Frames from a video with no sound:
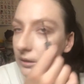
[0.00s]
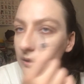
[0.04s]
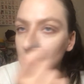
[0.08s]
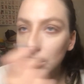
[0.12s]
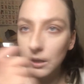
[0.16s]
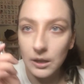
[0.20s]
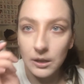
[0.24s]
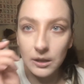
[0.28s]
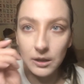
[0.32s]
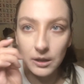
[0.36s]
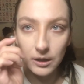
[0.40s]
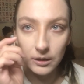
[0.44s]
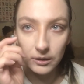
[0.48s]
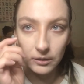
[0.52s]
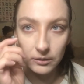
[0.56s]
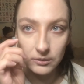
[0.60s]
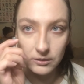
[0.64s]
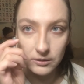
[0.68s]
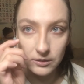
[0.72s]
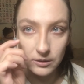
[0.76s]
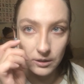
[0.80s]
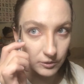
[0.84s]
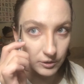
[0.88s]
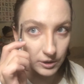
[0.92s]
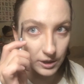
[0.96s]
and then
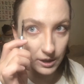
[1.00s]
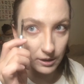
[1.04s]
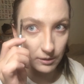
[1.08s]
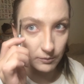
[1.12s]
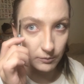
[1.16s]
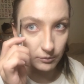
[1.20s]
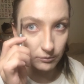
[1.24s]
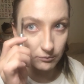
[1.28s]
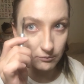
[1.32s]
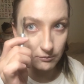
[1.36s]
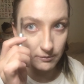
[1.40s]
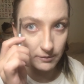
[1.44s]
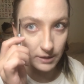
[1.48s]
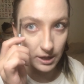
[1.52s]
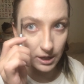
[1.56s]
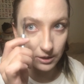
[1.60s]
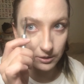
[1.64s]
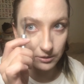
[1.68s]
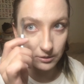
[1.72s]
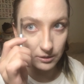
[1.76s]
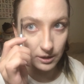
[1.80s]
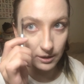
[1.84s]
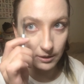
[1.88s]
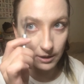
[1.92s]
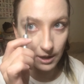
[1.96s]
just try to make
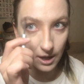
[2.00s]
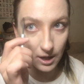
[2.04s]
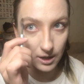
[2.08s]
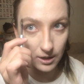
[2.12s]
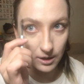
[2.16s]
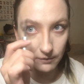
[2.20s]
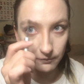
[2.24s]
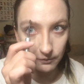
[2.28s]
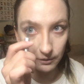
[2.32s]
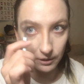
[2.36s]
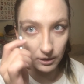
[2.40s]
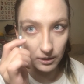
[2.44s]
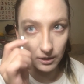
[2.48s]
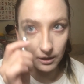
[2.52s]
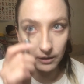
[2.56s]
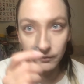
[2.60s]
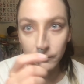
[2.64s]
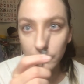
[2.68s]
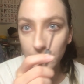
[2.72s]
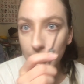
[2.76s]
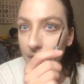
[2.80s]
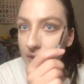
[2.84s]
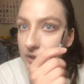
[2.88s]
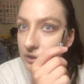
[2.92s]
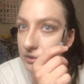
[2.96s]
sure I had everything for
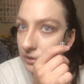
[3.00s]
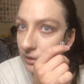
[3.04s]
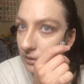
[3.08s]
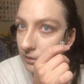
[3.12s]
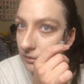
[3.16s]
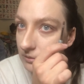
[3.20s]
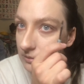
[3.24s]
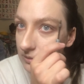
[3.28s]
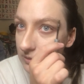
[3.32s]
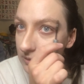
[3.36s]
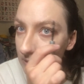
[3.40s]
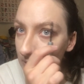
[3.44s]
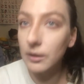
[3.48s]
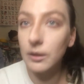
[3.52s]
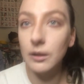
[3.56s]
my shows,